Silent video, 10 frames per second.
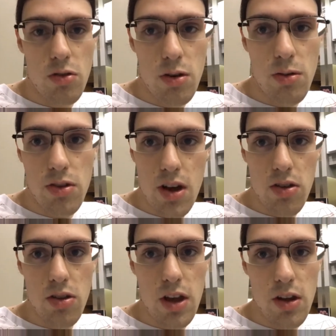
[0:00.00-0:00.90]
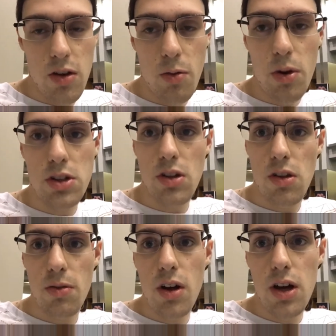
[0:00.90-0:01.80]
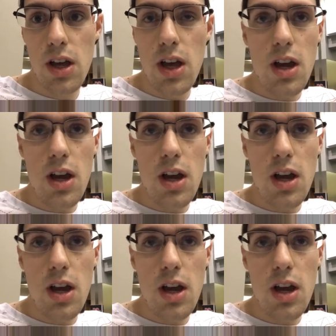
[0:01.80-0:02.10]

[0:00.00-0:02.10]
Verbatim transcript: So, anyways, guys, thank you for watching this vlog.